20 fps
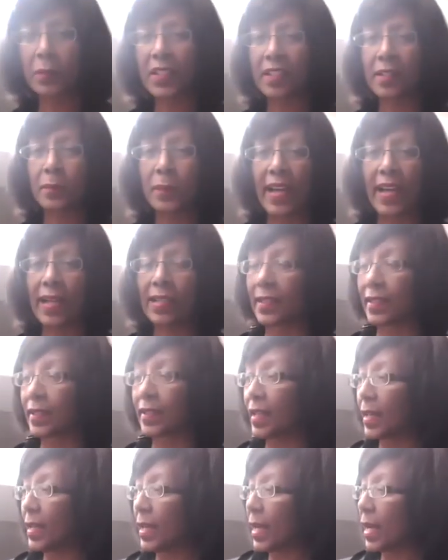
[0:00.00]
palette.
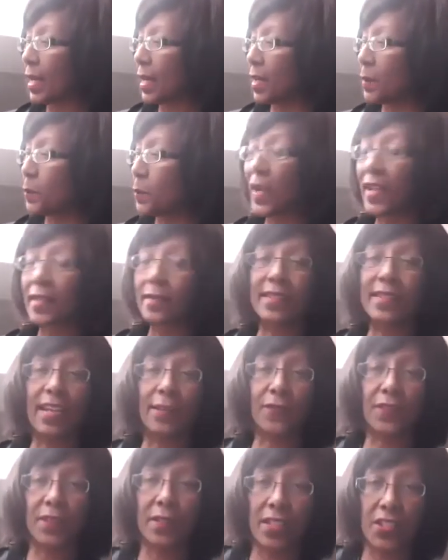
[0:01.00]
By
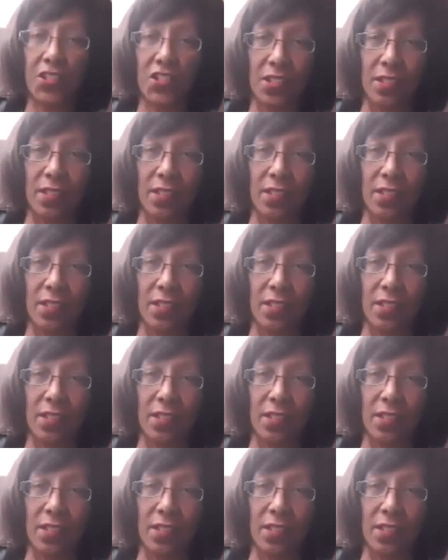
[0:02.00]
definition,